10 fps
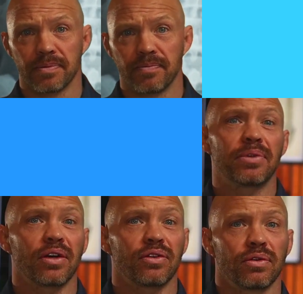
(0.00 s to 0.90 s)
Hi, I'm
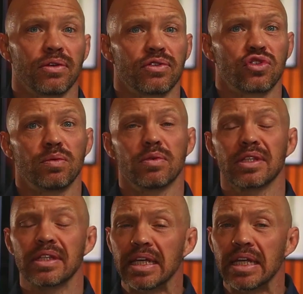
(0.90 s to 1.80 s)
Dr. Chris
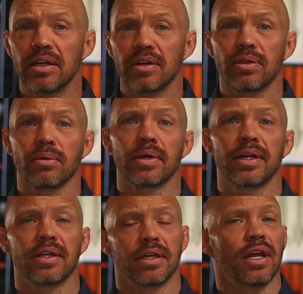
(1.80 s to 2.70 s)
Gubbels, leading
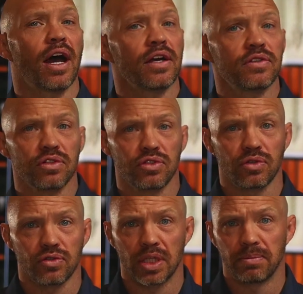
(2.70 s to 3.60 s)
authority in the
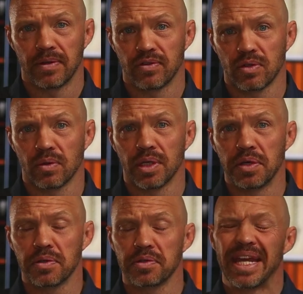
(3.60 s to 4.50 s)
non-surgical treatment of
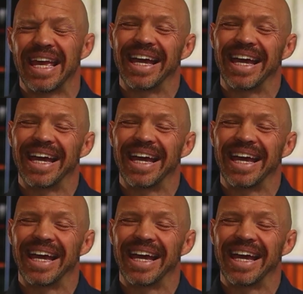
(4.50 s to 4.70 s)
scoliosis